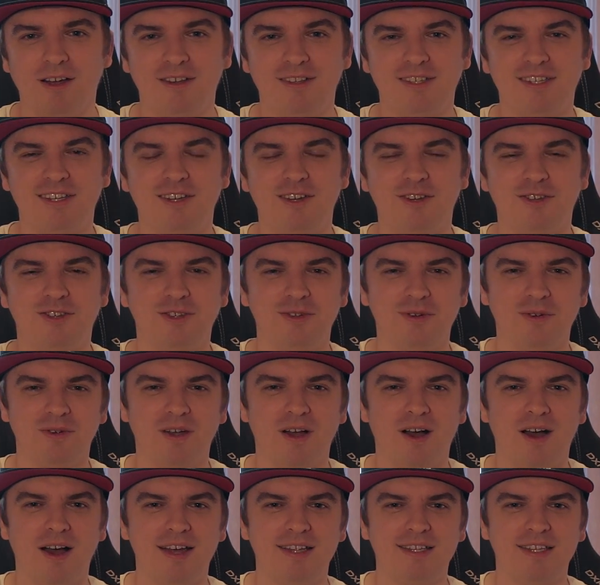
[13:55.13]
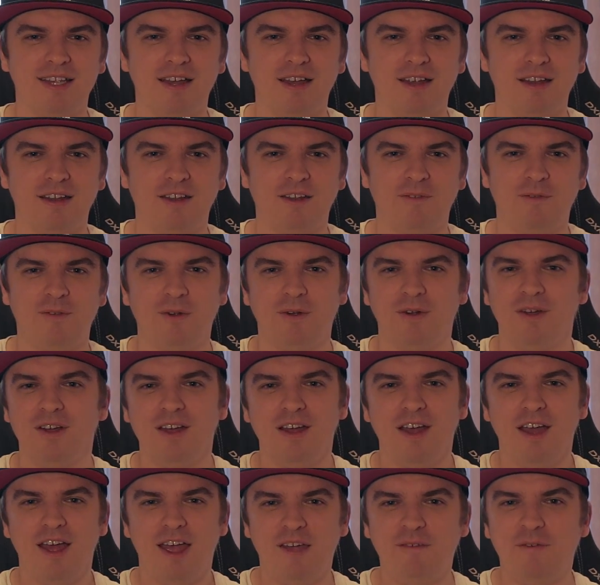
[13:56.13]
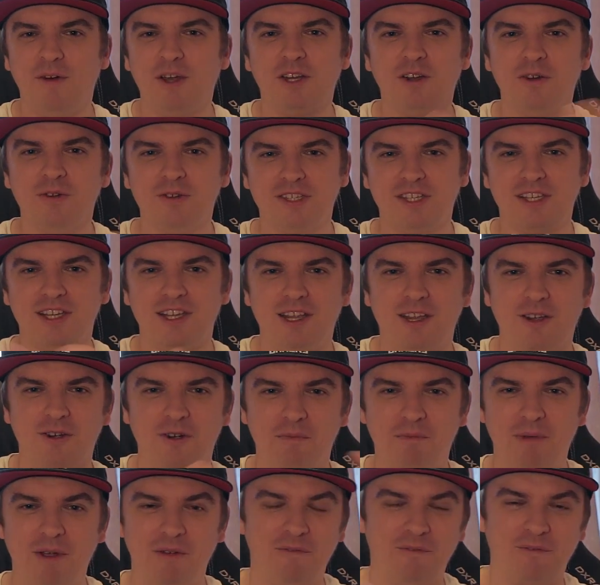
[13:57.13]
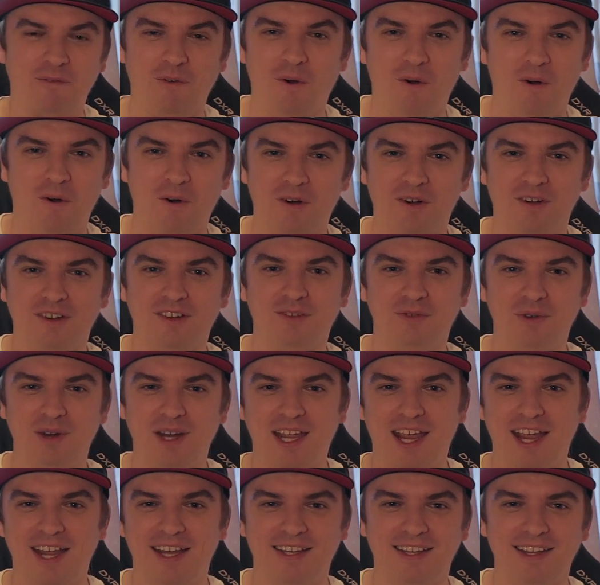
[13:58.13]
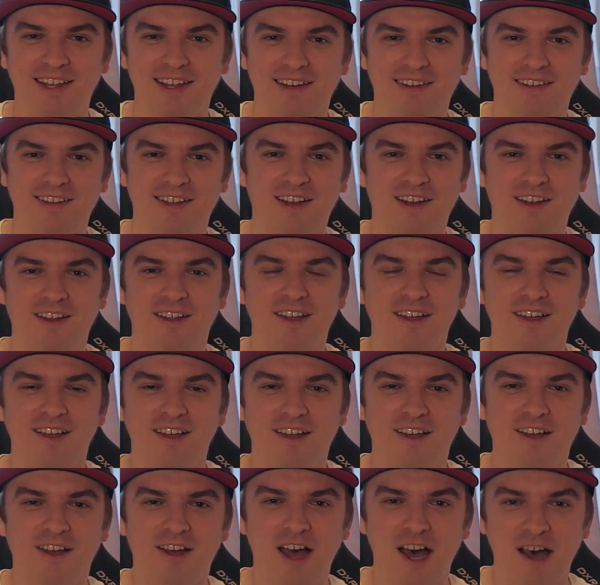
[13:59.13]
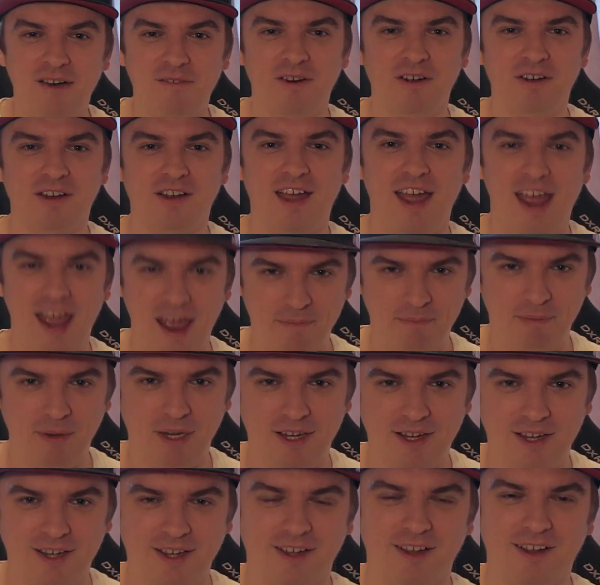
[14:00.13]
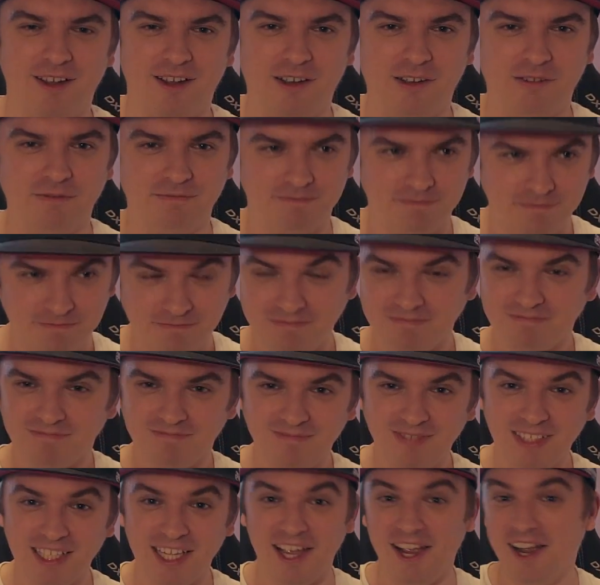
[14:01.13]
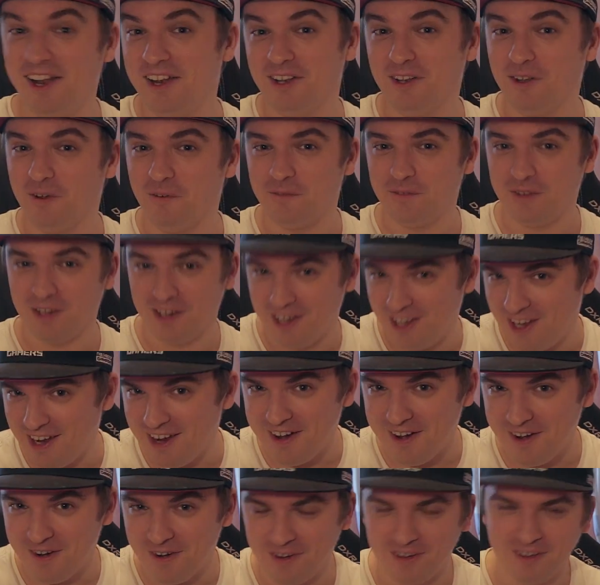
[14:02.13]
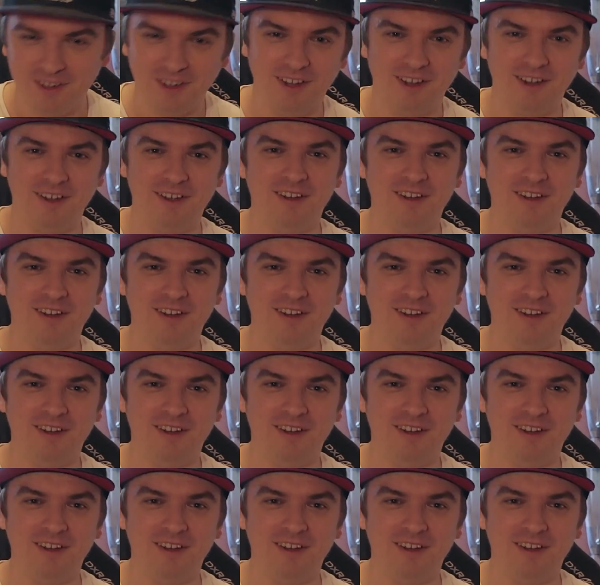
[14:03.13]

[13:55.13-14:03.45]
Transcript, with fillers: see you soon guys, and if I don't see you before 2018, then have an epic end of the year